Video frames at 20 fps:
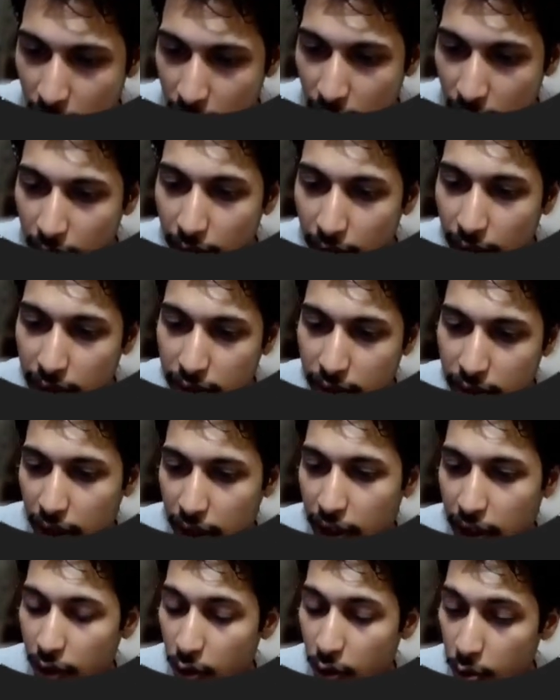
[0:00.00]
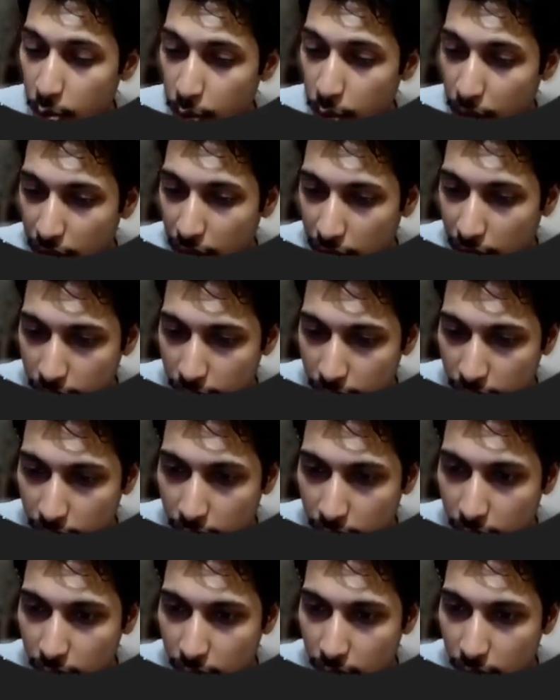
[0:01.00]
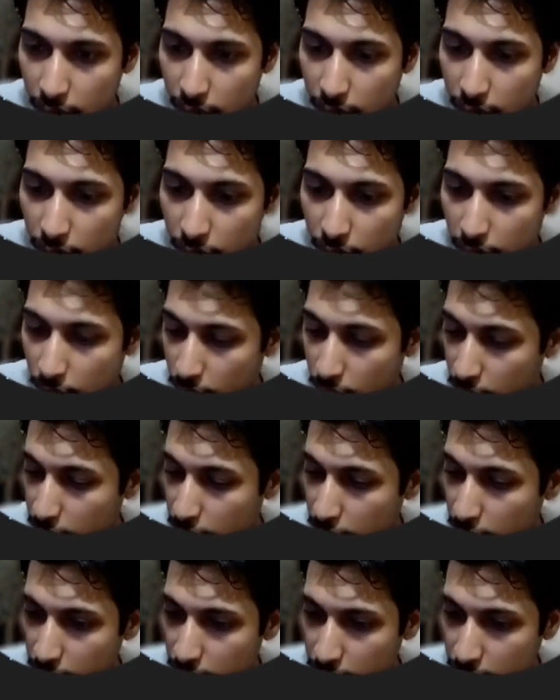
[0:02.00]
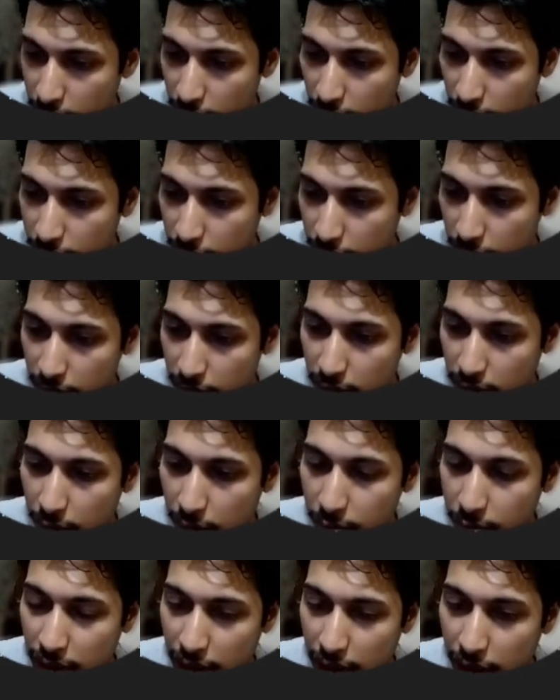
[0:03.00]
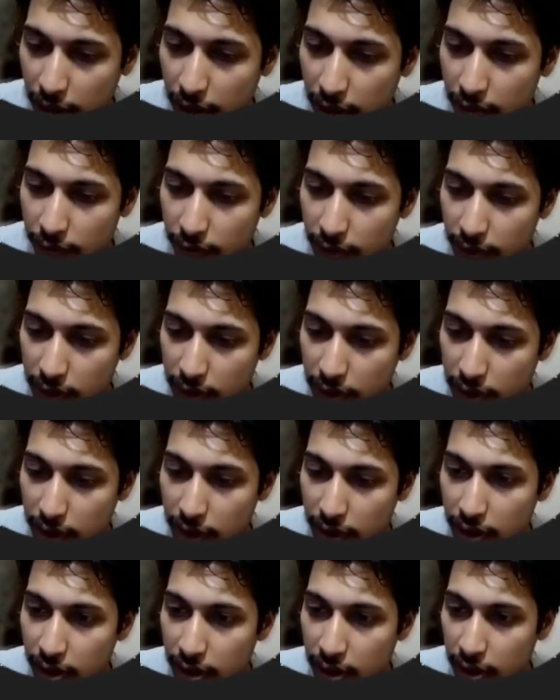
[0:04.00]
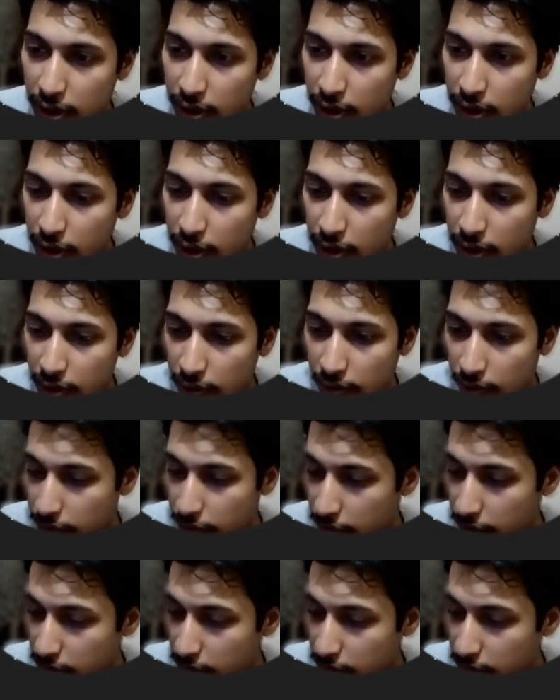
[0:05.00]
it out. Printf all the first num, first digit. First digit